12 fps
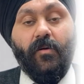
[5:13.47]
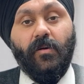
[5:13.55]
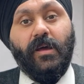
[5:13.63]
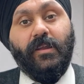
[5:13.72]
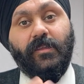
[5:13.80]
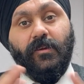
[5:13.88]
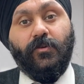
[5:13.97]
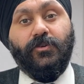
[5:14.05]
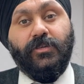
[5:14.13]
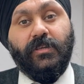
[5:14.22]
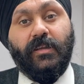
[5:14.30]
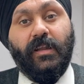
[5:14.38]
another
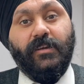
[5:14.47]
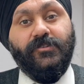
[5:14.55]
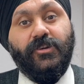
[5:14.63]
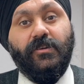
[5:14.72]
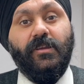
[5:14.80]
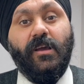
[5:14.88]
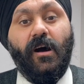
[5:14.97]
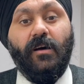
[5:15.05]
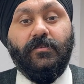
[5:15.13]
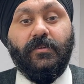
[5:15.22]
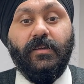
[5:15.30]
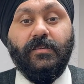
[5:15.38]
question client generally
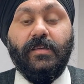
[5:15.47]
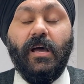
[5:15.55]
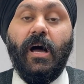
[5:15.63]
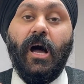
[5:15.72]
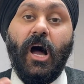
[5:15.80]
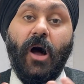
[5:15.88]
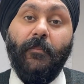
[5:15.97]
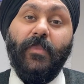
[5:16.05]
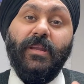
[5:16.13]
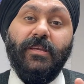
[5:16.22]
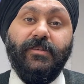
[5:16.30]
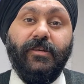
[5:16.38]
asks is how
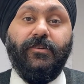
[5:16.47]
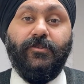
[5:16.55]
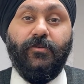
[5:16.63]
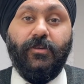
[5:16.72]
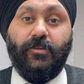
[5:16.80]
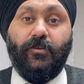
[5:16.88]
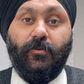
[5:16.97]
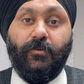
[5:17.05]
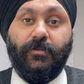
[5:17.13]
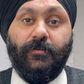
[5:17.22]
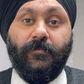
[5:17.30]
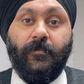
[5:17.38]
many years to
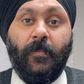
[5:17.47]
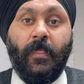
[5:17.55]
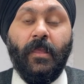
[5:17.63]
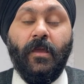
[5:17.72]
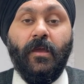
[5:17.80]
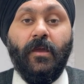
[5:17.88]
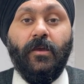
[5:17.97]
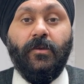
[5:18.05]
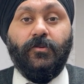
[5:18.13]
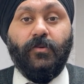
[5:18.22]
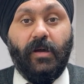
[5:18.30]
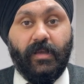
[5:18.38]
disclose.
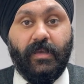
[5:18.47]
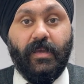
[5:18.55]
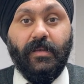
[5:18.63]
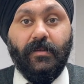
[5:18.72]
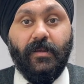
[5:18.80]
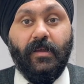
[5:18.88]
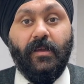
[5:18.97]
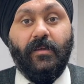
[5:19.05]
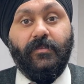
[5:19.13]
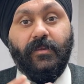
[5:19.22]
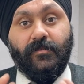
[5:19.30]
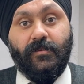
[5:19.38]
So again,
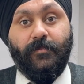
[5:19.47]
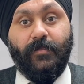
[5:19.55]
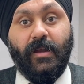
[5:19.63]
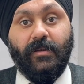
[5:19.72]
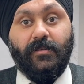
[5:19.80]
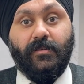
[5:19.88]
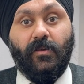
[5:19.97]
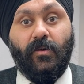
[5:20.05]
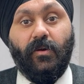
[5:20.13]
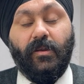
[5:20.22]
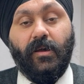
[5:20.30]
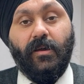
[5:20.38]
this depends
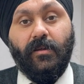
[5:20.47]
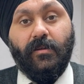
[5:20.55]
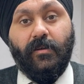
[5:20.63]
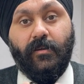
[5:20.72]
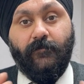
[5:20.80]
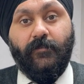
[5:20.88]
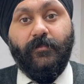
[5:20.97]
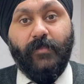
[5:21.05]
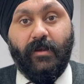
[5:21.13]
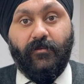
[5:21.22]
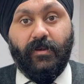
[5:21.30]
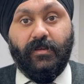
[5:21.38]
on a different
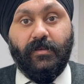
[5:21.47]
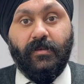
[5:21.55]
metrics.